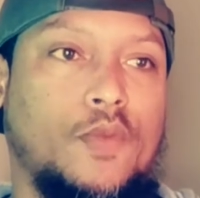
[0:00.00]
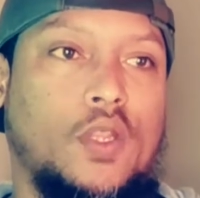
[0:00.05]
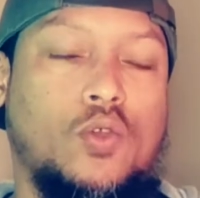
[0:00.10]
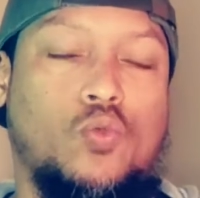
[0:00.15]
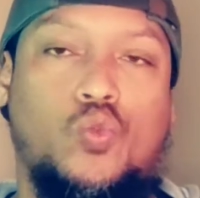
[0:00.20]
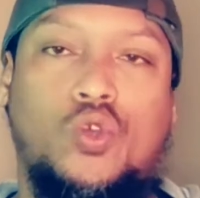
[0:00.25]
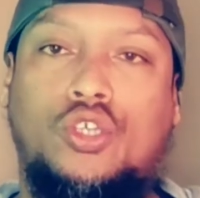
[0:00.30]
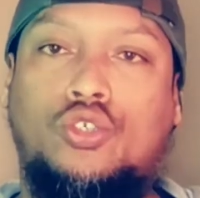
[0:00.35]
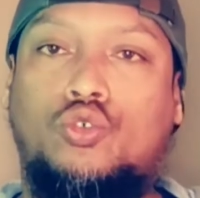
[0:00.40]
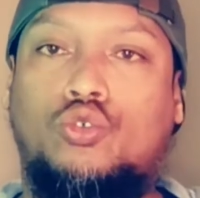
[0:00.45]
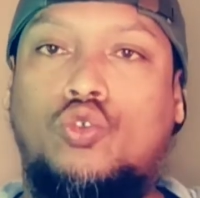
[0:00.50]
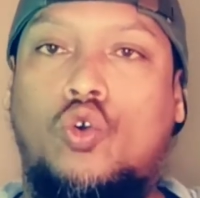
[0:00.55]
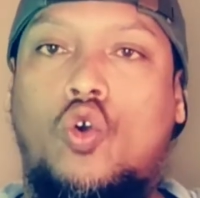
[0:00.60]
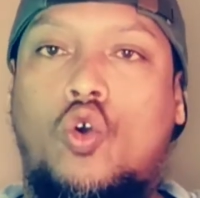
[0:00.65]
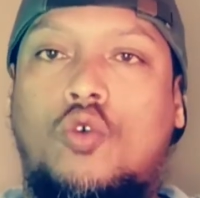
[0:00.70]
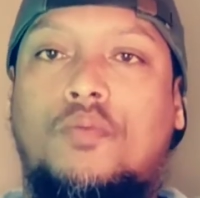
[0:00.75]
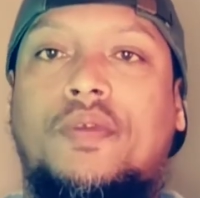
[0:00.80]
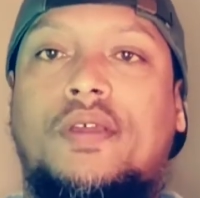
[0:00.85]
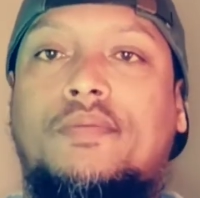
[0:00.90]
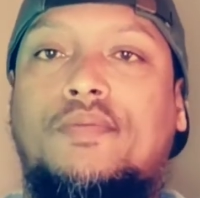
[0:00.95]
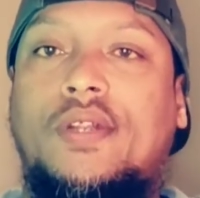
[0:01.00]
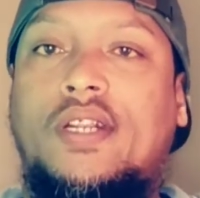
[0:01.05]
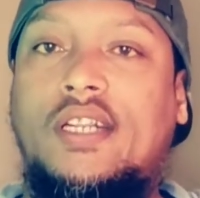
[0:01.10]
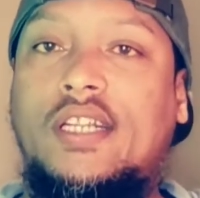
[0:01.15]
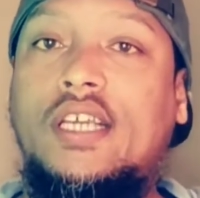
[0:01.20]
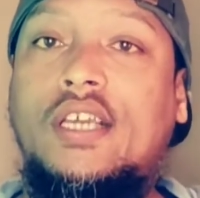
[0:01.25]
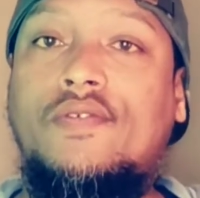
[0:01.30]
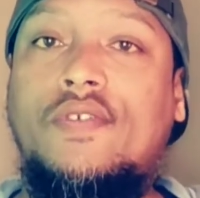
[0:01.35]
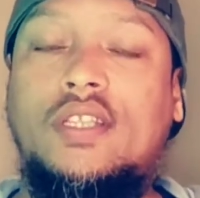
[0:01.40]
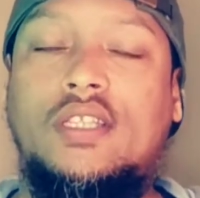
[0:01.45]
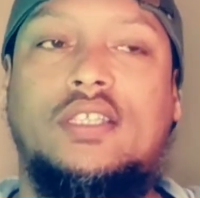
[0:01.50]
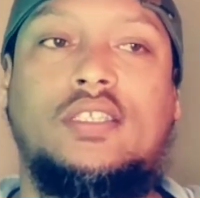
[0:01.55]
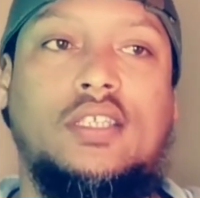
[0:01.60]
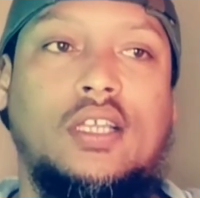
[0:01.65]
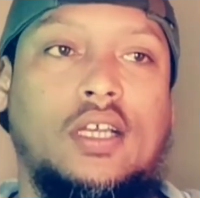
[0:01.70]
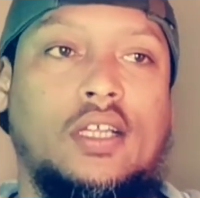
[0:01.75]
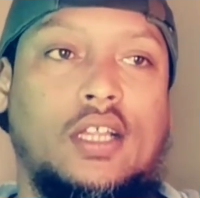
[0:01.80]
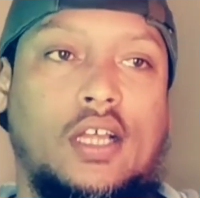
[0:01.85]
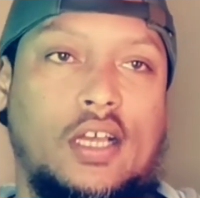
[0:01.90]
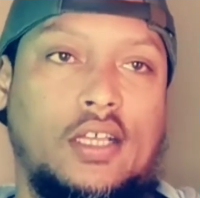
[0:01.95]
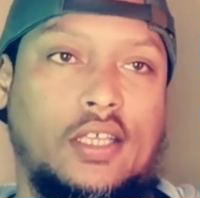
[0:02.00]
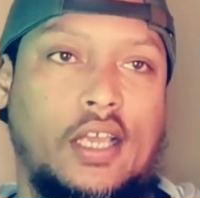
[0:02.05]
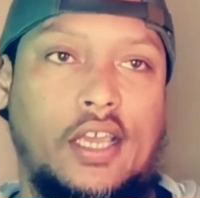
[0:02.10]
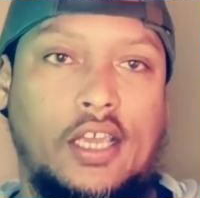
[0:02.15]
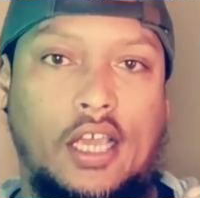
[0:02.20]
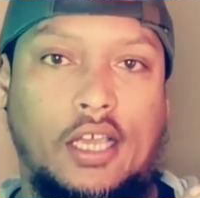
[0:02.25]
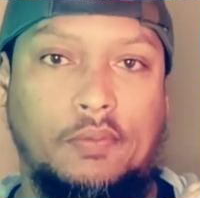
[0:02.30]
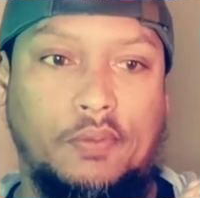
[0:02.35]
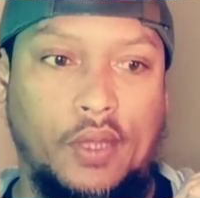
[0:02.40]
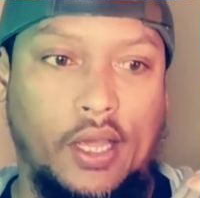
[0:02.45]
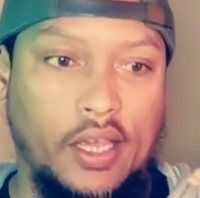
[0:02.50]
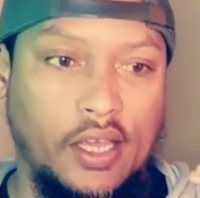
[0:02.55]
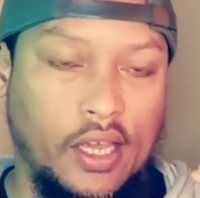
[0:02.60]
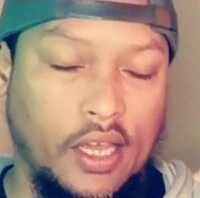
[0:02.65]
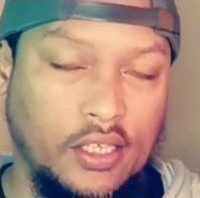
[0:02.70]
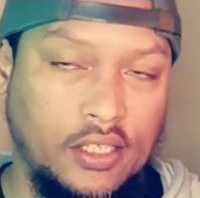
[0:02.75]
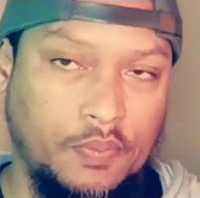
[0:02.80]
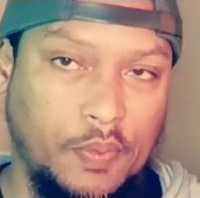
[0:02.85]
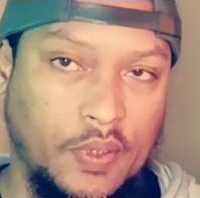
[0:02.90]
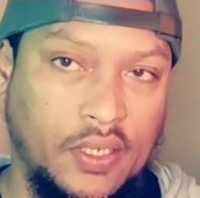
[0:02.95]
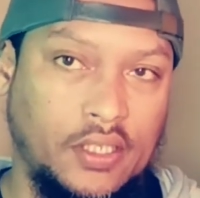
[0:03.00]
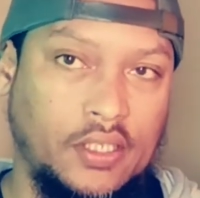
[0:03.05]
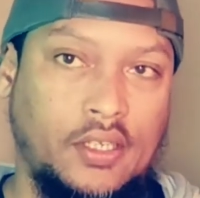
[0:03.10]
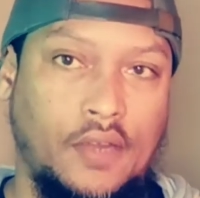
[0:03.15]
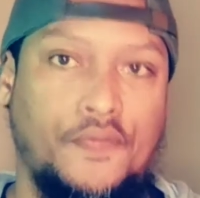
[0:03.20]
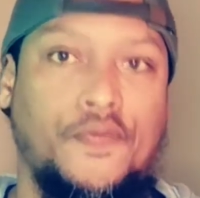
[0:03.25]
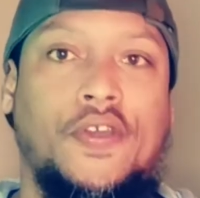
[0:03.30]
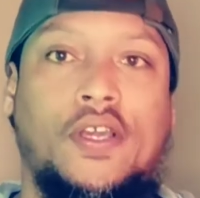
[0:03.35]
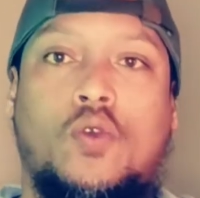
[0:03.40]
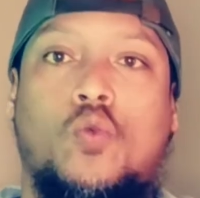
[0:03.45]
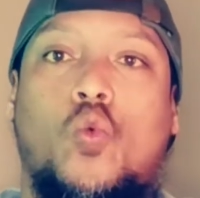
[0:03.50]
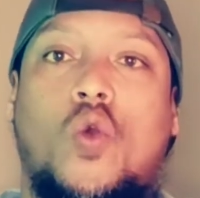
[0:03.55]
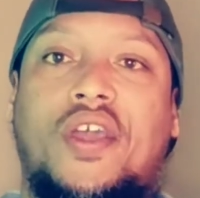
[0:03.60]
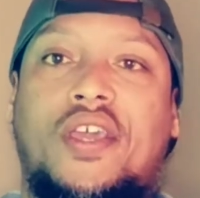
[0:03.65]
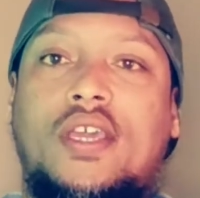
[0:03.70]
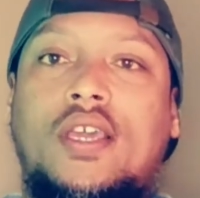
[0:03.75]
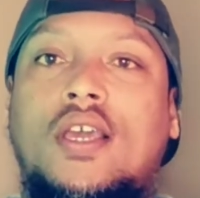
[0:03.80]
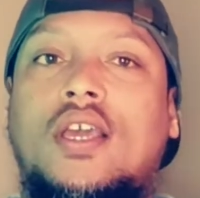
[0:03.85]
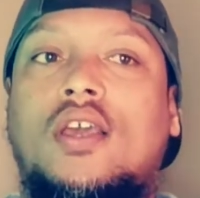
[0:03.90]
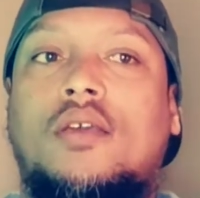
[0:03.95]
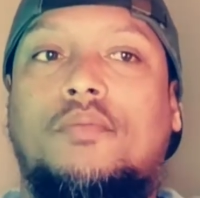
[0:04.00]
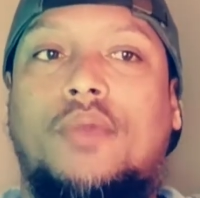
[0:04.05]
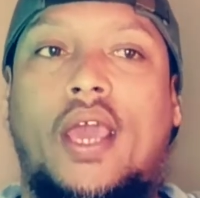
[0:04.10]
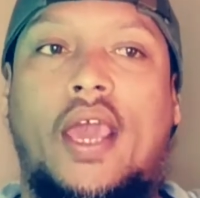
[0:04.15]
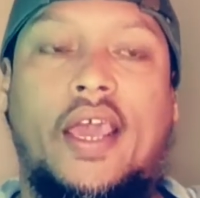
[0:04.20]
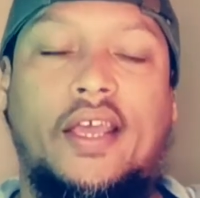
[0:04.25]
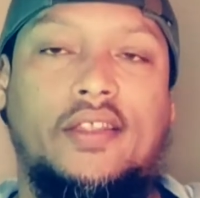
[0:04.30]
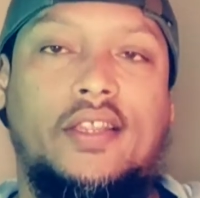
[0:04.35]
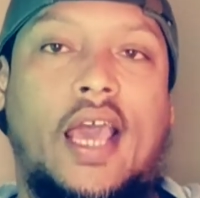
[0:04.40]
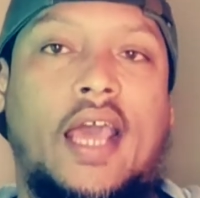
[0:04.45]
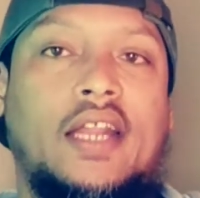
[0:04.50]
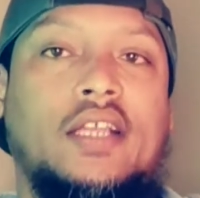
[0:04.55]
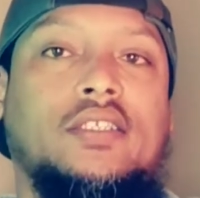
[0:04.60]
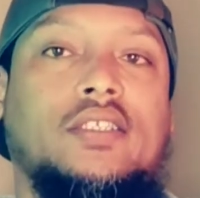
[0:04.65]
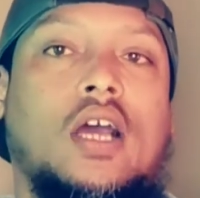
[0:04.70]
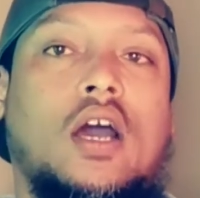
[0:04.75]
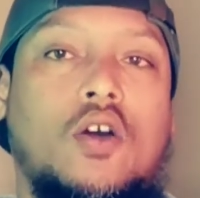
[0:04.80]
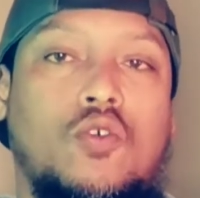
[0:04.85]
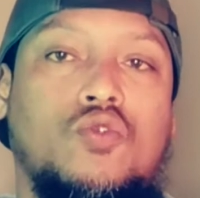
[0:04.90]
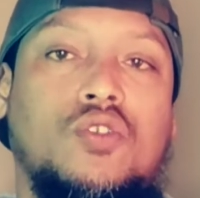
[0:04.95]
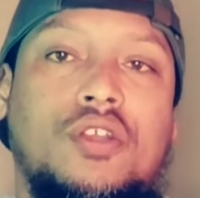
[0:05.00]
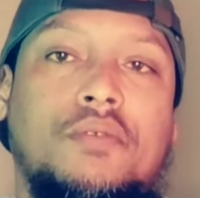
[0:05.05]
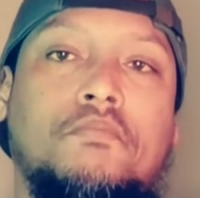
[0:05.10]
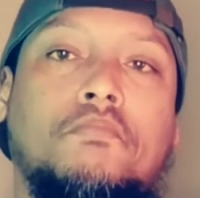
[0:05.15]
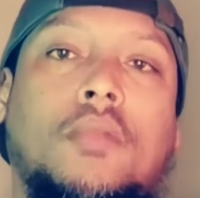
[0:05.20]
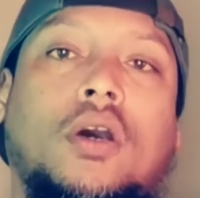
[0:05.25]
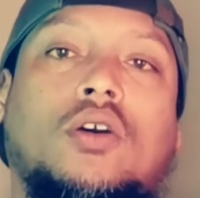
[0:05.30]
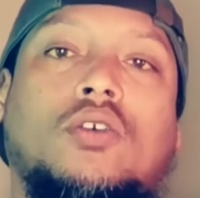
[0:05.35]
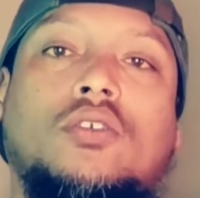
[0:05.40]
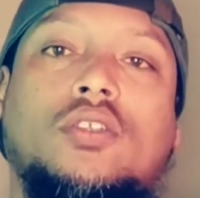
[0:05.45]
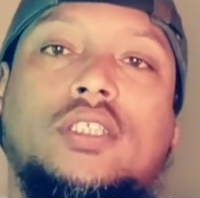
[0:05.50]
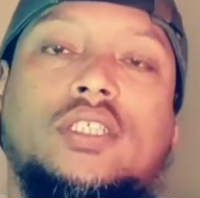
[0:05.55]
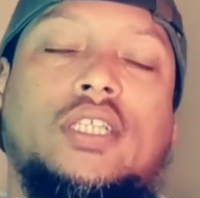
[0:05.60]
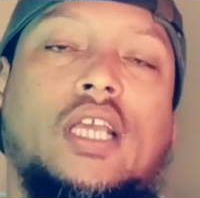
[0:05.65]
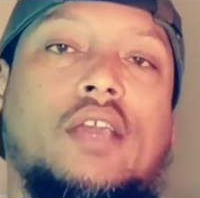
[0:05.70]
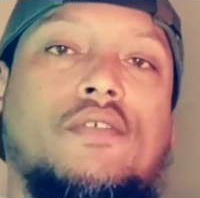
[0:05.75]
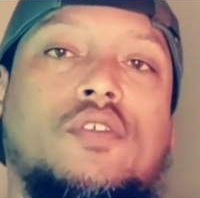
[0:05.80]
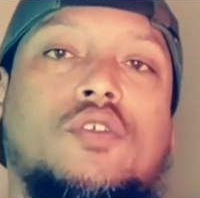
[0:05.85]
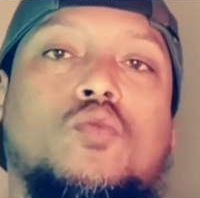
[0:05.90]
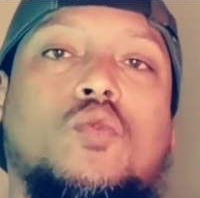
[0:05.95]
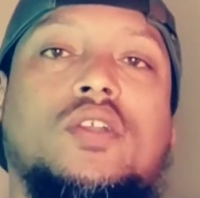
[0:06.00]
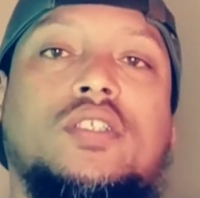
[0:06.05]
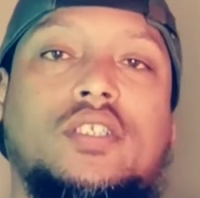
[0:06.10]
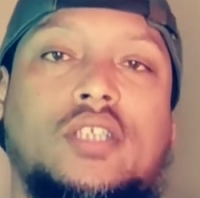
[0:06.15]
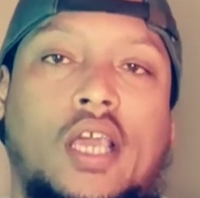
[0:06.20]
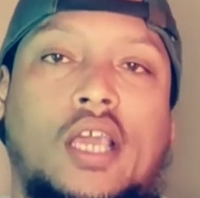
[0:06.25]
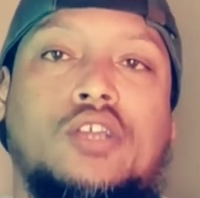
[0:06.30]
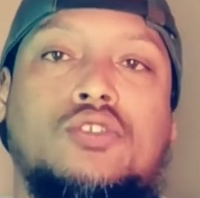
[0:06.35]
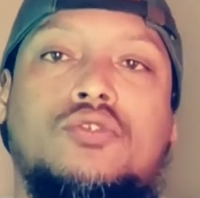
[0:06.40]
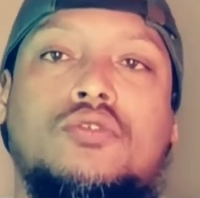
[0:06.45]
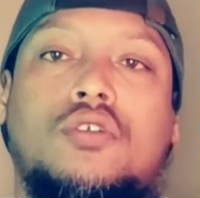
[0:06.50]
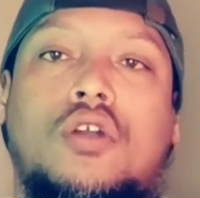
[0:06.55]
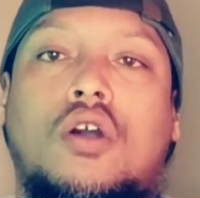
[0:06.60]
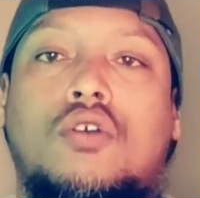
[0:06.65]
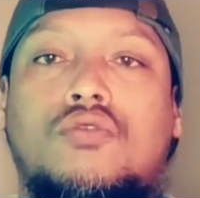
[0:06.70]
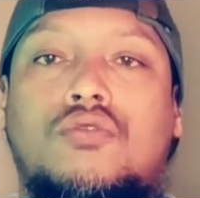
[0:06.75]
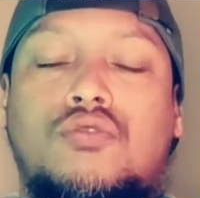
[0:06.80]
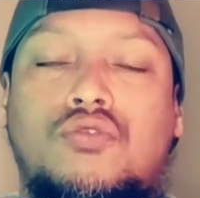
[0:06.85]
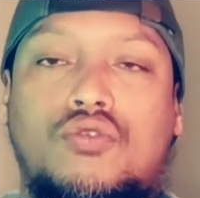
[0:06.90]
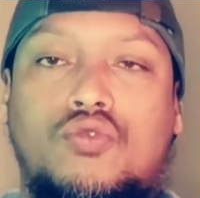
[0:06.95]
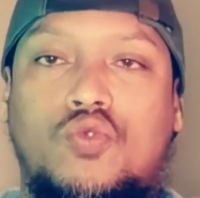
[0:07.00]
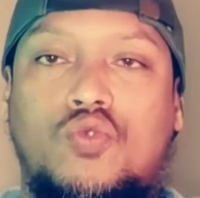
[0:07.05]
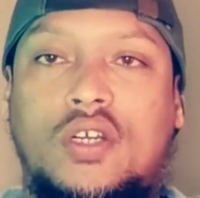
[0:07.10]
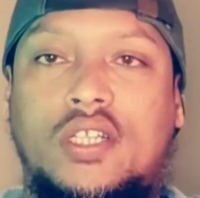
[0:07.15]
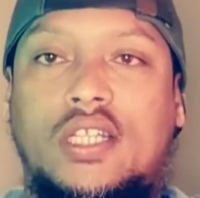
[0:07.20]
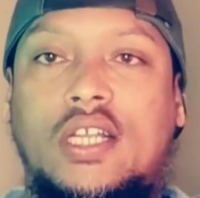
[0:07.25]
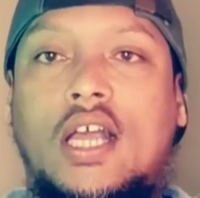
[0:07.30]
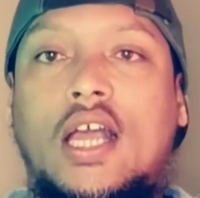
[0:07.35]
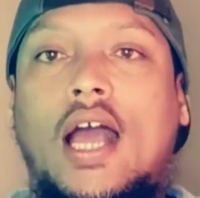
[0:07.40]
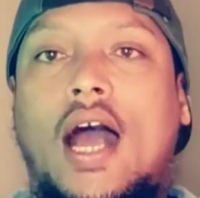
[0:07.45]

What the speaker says: we should all be believing a specific way, and that is the only mold, and everyone's going to go through it.